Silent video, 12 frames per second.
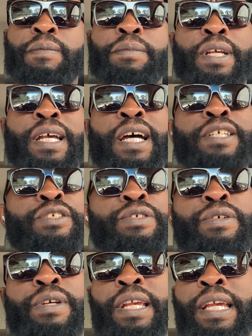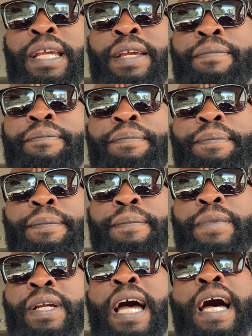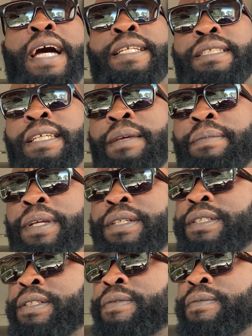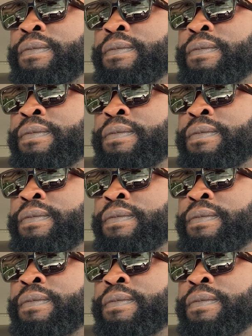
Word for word: because you're in God's image,